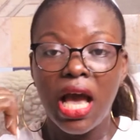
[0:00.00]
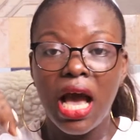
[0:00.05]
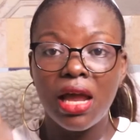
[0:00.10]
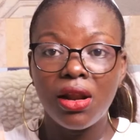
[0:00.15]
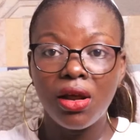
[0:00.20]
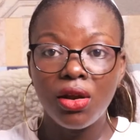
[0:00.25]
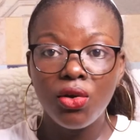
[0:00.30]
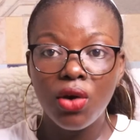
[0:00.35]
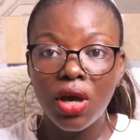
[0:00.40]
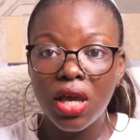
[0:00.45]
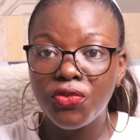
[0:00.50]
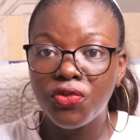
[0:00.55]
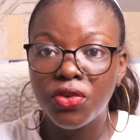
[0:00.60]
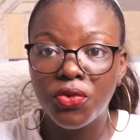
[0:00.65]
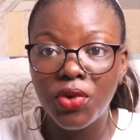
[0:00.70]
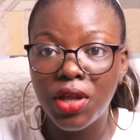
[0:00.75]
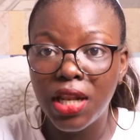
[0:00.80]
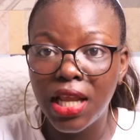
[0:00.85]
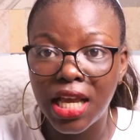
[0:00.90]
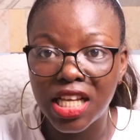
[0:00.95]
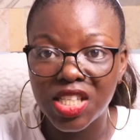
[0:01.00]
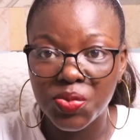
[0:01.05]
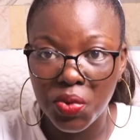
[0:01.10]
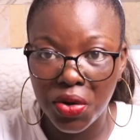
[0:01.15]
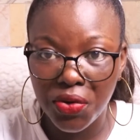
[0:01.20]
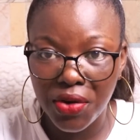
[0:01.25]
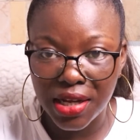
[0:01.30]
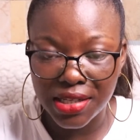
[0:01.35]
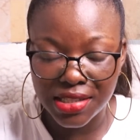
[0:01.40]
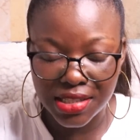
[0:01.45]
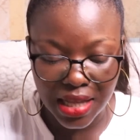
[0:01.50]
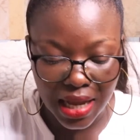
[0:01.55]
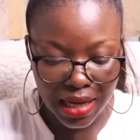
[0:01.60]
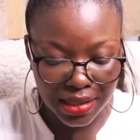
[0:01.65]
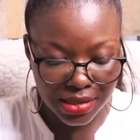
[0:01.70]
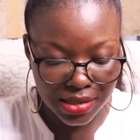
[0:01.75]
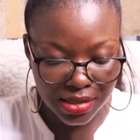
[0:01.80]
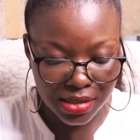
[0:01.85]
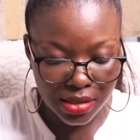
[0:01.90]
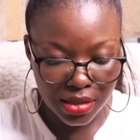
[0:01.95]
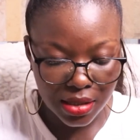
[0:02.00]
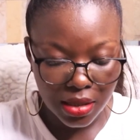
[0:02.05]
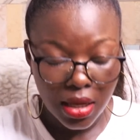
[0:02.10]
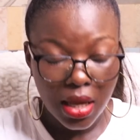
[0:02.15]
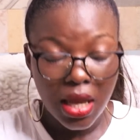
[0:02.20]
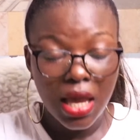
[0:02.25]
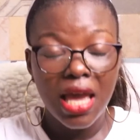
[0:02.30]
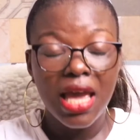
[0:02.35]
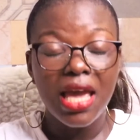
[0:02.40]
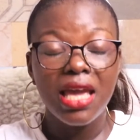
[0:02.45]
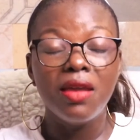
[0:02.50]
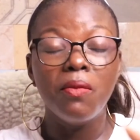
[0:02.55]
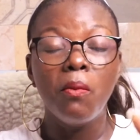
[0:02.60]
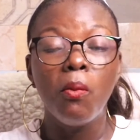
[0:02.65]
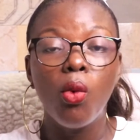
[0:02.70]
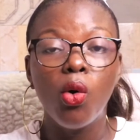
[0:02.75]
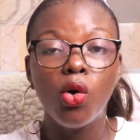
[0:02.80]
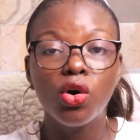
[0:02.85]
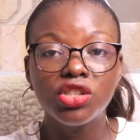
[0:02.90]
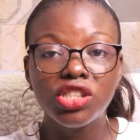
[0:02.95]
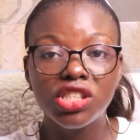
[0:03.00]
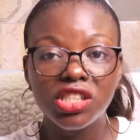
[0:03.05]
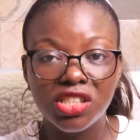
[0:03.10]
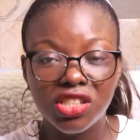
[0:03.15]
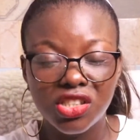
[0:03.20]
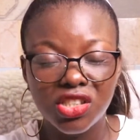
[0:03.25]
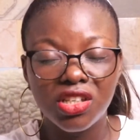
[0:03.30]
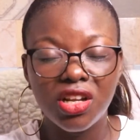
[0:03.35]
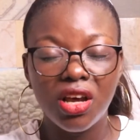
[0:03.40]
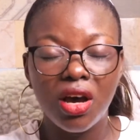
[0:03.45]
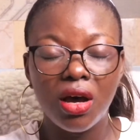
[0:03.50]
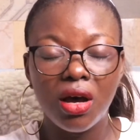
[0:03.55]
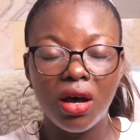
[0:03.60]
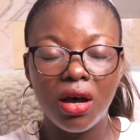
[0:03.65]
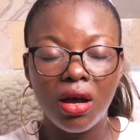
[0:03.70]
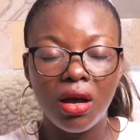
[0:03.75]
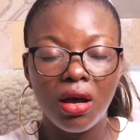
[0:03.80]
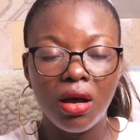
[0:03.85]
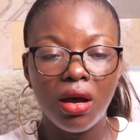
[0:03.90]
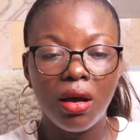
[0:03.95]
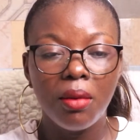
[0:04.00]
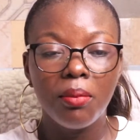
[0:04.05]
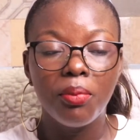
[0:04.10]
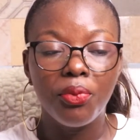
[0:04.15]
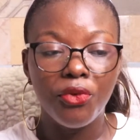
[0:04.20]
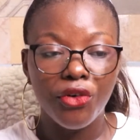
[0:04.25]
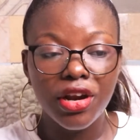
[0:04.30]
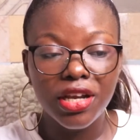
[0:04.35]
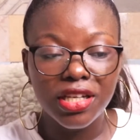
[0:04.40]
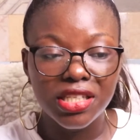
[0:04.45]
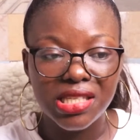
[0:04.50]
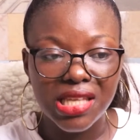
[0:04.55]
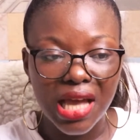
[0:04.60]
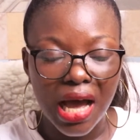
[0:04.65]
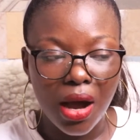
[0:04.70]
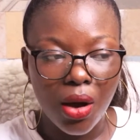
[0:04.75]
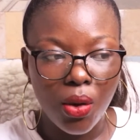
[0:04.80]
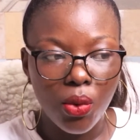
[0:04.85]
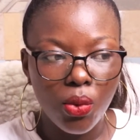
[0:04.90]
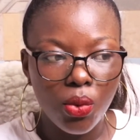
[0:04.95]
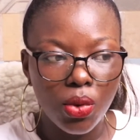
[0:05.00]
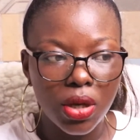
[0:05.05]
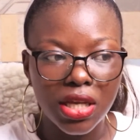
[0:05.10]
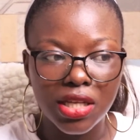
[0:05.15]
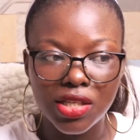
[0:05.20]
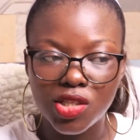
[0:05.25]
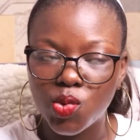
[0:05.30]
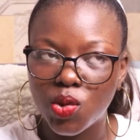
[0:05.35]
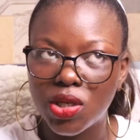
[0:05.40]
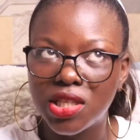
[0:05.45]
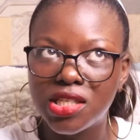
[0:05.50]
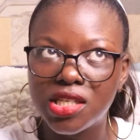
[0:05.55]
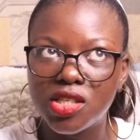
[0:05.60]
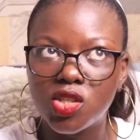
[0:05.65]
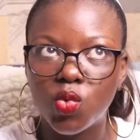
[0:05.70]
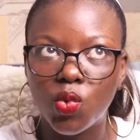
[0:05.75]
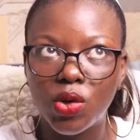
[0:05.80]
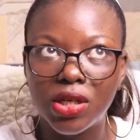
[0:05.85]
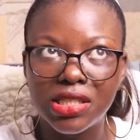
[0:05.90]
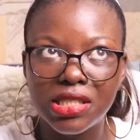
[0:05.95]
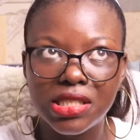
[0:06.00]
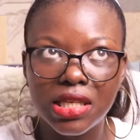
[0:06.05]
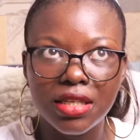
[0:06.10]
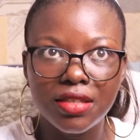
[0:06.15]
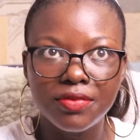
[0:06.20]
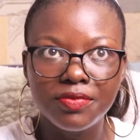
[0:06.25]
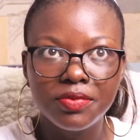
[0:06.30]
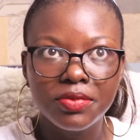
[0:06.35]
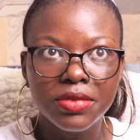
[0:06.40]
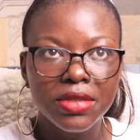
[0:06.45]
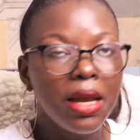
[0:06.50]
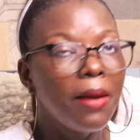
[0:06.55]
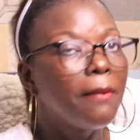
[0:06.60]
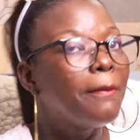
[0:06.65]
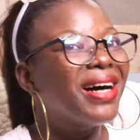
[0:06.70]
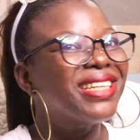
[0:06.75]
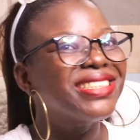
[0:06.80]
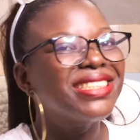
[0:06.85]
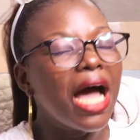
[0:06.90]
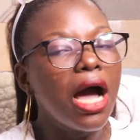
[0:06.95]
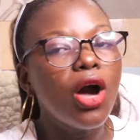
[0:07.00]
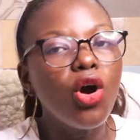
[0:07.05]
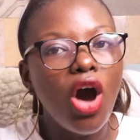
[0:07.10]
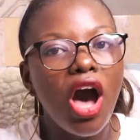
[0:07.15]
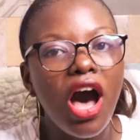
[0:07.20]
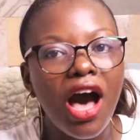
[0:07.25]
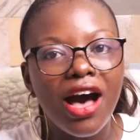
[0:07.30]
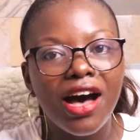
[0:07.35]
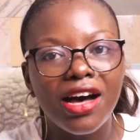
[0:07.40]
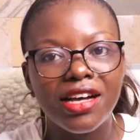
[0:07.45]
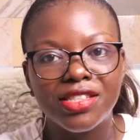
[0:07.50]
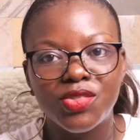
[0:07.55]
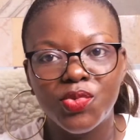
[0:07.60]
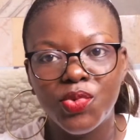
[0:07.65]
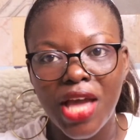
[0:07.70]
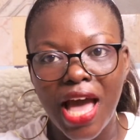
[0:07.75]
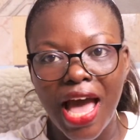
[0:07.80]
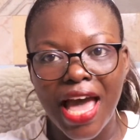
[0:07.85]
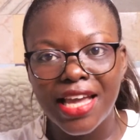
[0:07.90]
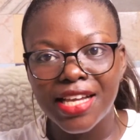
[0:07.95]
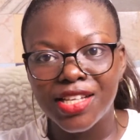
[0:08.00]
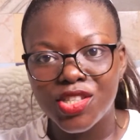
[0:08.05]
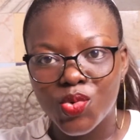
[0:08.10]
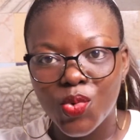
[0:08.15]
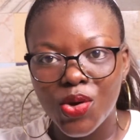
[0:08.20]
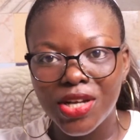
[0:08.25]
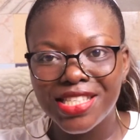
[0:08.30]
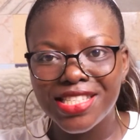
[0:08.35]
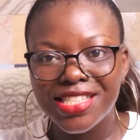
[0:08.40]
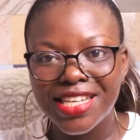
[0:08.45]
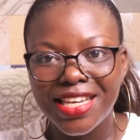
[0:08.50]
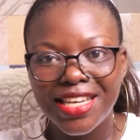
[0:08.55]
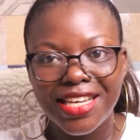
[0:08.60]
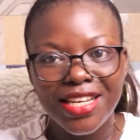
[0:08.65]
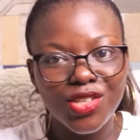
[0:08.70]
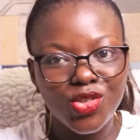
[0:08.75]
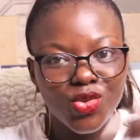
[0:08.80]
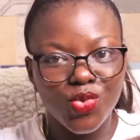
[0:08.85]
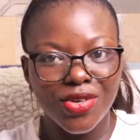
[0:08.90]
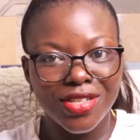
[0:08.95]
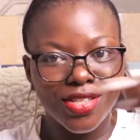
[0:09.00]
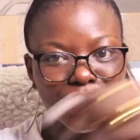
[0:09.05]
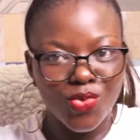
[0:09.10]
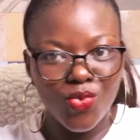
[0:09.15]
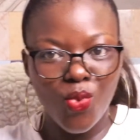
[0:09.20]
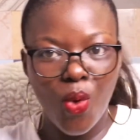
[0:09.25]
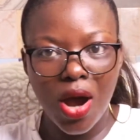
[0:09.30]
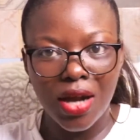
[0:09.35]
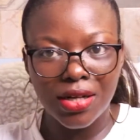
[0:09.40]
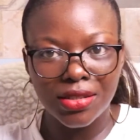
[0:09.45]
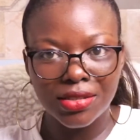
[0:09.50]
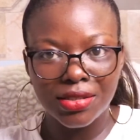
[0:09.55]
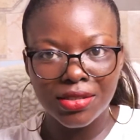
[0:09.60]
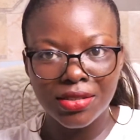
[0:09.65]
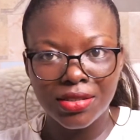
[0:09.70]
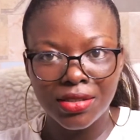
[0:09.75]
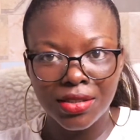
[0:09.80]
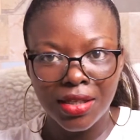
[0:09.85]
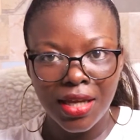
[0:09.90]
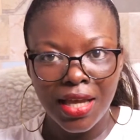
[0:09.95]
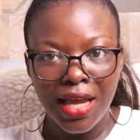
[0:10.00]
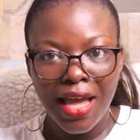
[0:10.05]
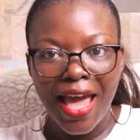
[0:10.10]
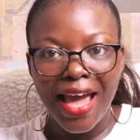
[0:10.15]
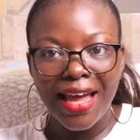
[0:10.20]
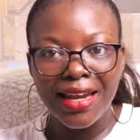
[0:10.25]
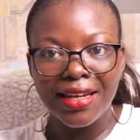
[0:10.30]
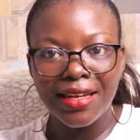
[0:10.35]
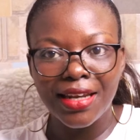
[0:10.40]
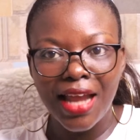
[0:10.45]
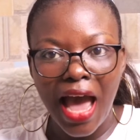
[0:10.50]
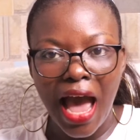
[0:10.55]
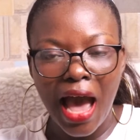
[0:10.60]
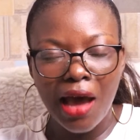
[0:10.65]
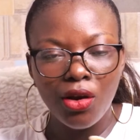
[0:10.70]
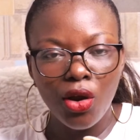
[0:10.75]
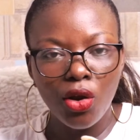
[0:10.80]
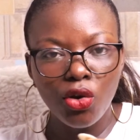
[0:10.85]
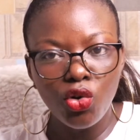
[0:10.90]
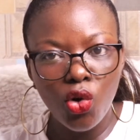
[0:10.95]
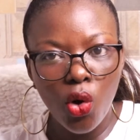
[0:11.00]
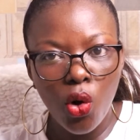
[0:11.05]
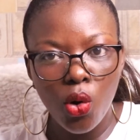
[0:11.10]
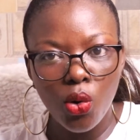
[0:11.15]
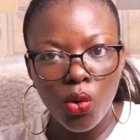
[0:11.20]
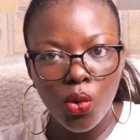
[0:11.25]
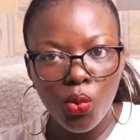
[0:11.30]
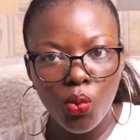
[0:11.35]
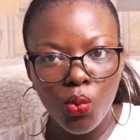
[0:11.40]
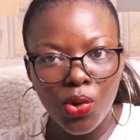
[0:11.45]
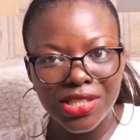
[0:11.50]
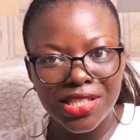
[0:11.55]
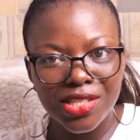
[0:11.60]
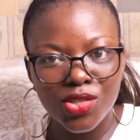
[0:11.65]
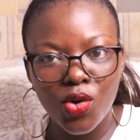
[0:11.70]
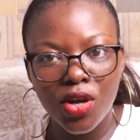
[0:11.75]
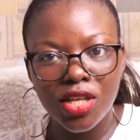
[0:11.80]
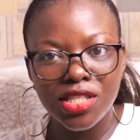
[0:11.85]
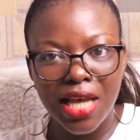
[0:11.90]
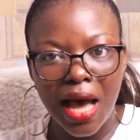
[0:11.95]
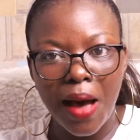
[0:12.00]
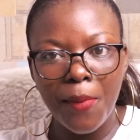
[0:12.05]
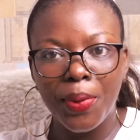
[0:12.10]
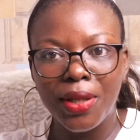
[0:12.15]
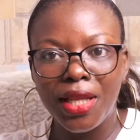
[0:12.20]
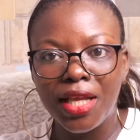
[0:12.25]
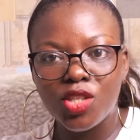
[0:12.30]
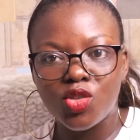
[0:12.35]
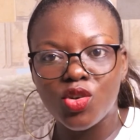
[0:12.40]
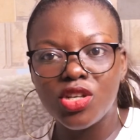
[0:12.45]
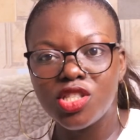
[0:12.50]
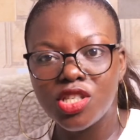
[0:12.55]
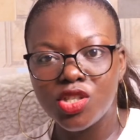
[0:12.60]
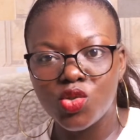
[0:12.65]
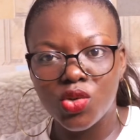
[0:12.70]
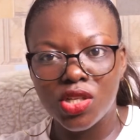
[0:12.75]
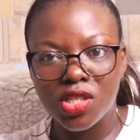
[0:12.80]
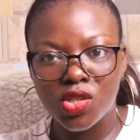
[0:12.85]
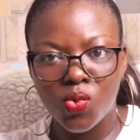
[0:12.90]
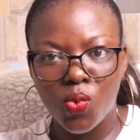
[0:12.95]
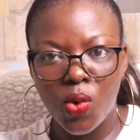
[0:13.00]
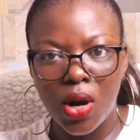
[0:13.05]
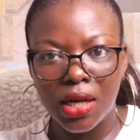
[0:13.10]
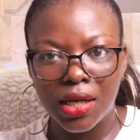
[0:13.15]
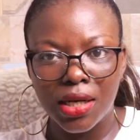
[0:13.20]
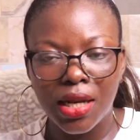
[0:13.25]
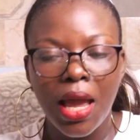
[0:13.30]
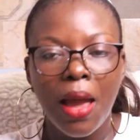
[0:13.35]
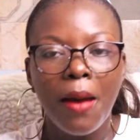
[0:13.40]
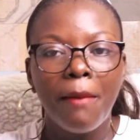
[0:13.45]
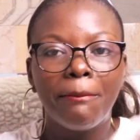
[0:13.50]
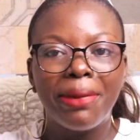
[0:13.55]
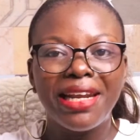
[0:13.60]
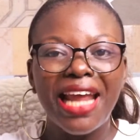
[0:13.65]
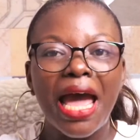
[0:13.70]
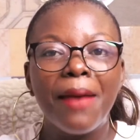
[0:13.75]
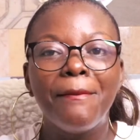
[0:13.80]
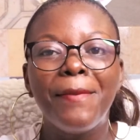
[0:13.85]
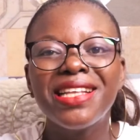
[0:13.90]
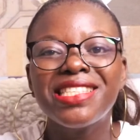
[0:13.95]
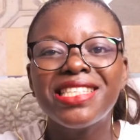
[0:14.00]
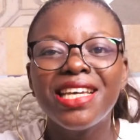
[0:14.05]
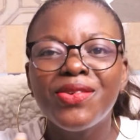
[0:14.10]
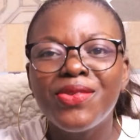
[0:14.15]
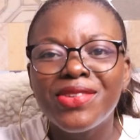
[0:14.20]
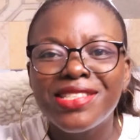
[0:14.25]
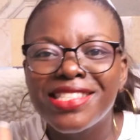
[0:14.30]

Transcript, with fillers: i don't know if you really experienced that emotional breakdown in 2020 but thank god we are in 2021 and i don't know what is going to happen in 2021 but i better